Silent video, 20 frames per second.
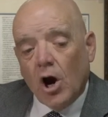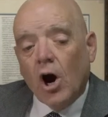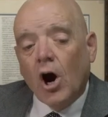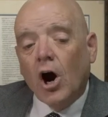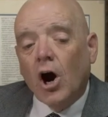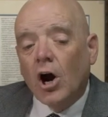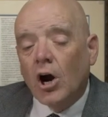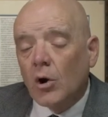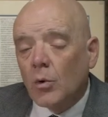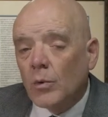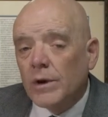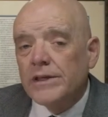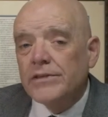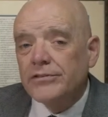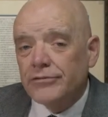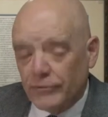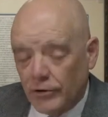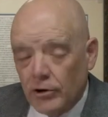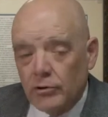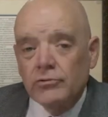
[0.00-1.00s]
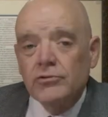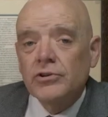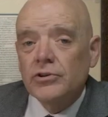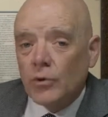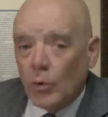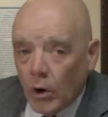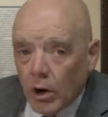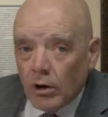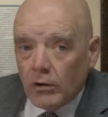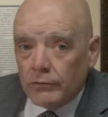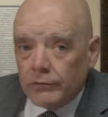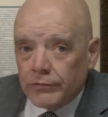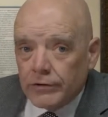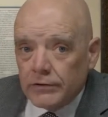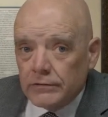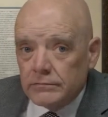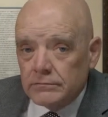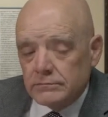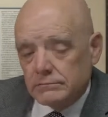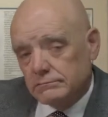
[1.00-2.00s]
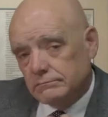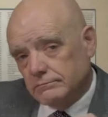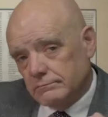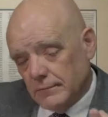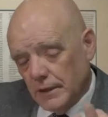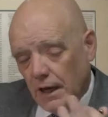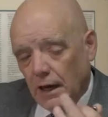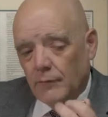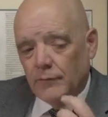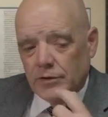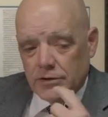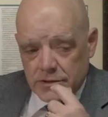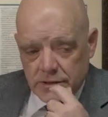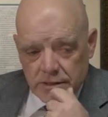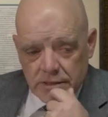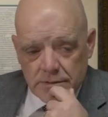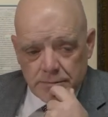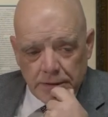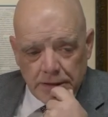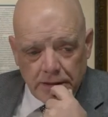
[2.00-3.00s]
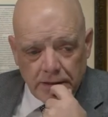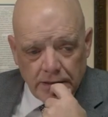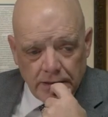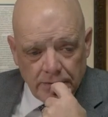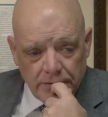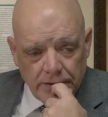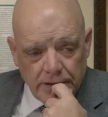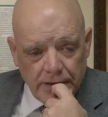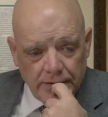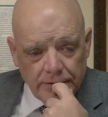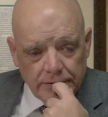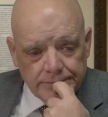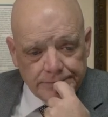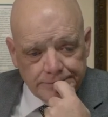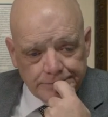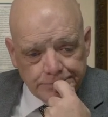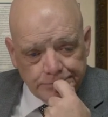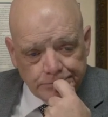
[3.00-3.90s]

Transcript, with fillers: are we thrown to the wolf? Obviously, speaking of the devil,